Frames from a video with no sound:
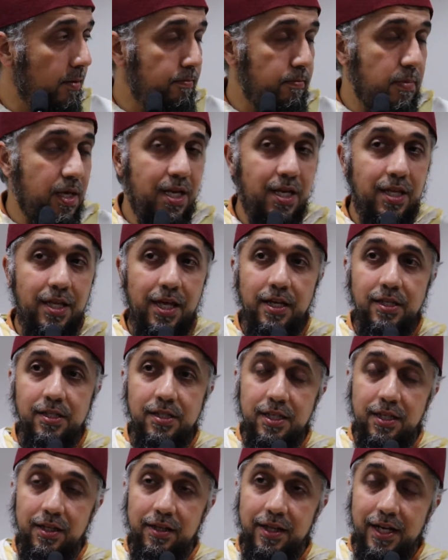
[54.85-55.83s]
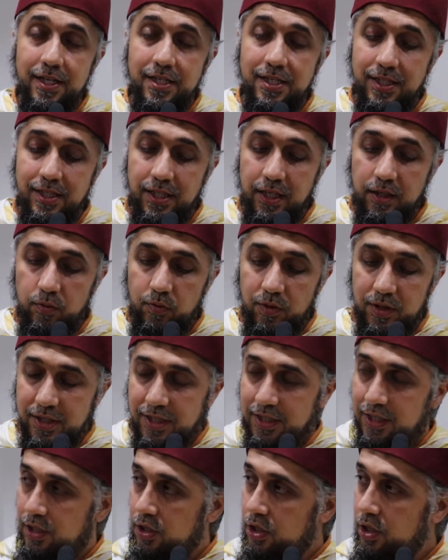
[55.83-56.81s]
Meaning that until they're sitting, we're
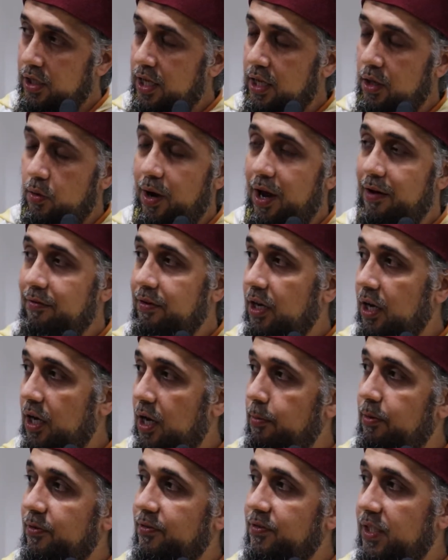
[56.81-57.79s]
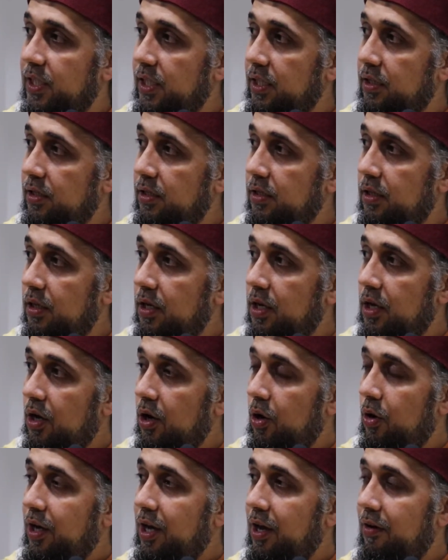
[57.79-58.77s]
sitting together, we're having a cup of tea,
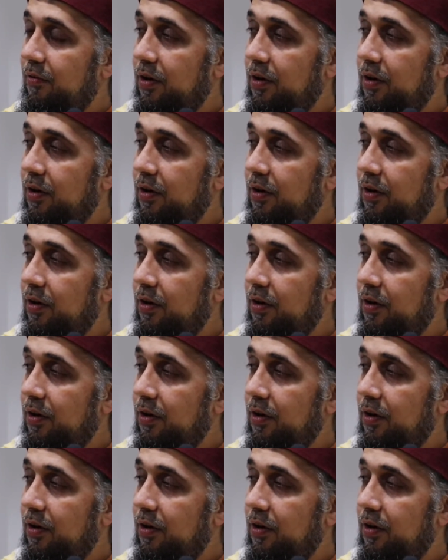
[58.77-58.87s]
okay?